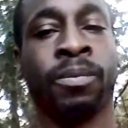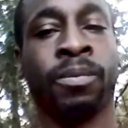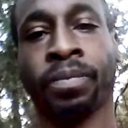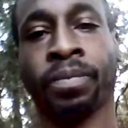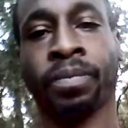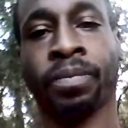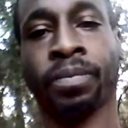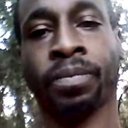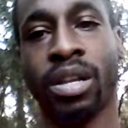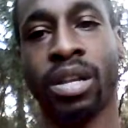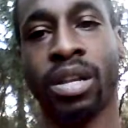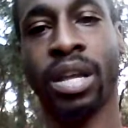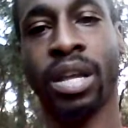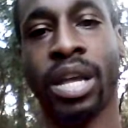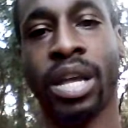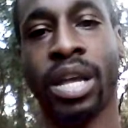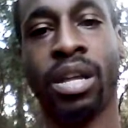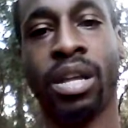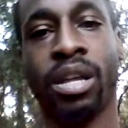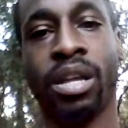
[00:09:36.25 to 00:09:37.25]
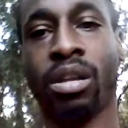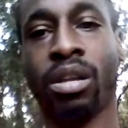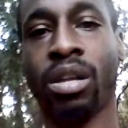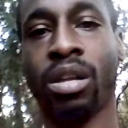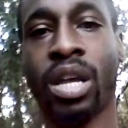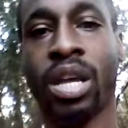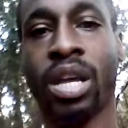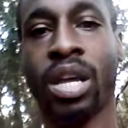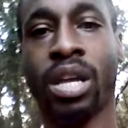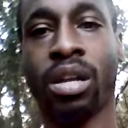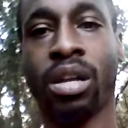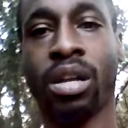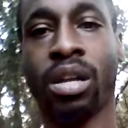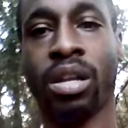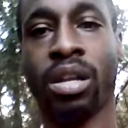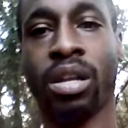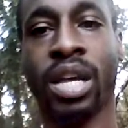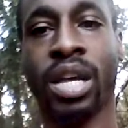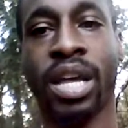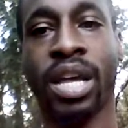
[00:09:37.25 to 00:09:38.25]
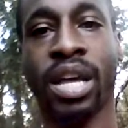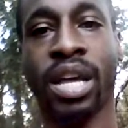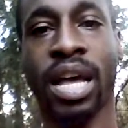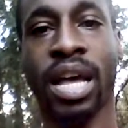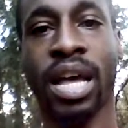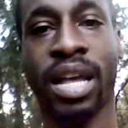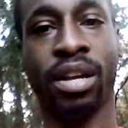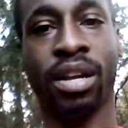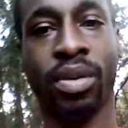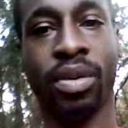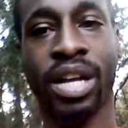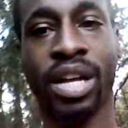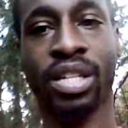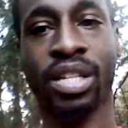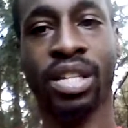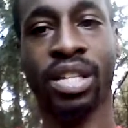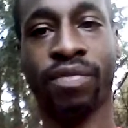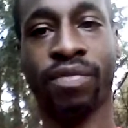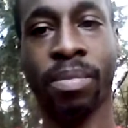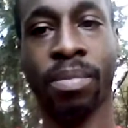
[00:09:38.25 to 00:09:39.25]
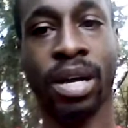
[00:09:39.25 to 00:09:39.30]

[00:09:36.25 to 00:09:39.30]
But yeah, he ain't. Yeah, I ain't getting no answer from him.